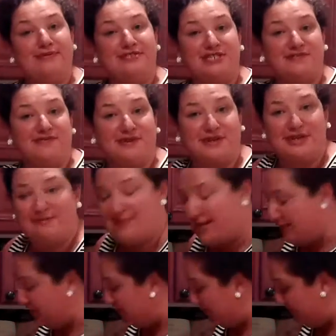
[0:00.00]
just for good
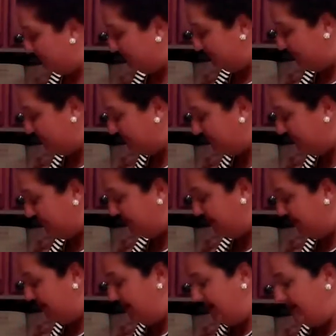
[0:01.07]
measure.
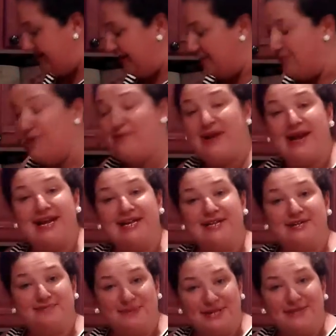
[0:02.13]
And we're ready to
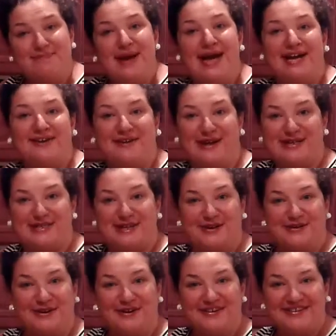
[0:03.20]
put the pie crust on
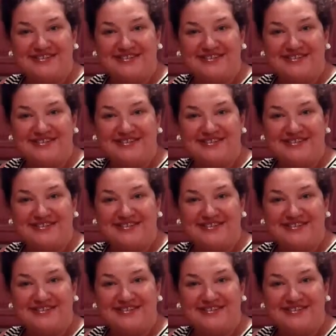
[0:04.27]
her.